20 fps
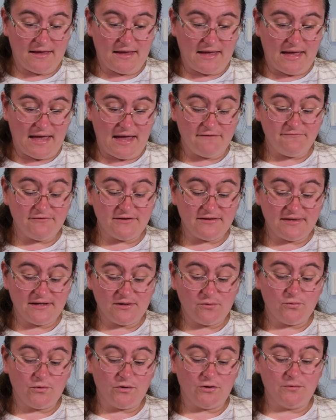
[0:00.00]

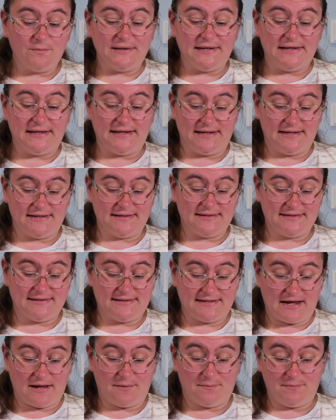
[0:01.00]
Everything will be linked
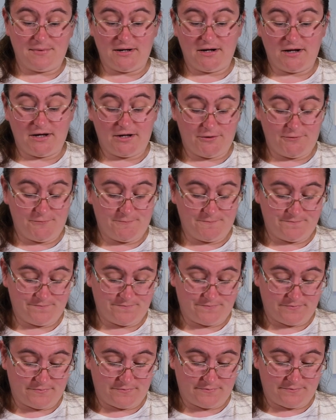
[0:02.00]
down below
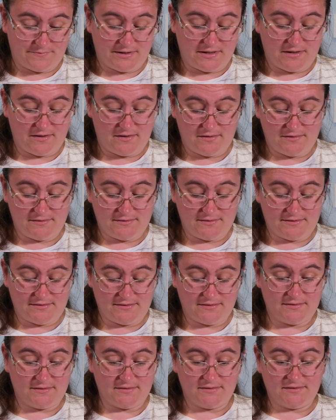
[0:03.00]

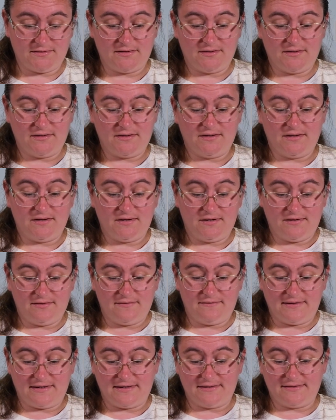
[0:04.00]
because
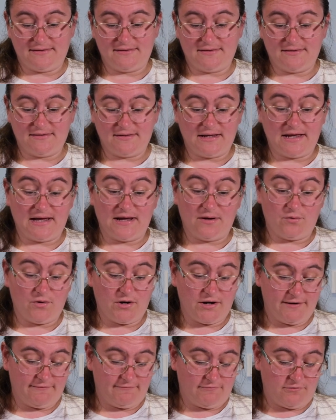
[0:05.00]
that's how
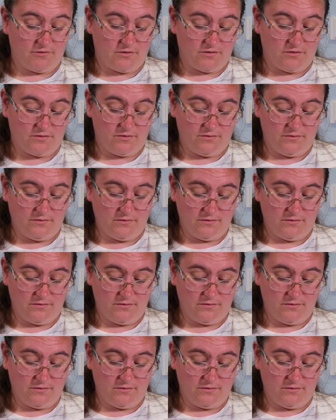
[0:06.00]
I roll.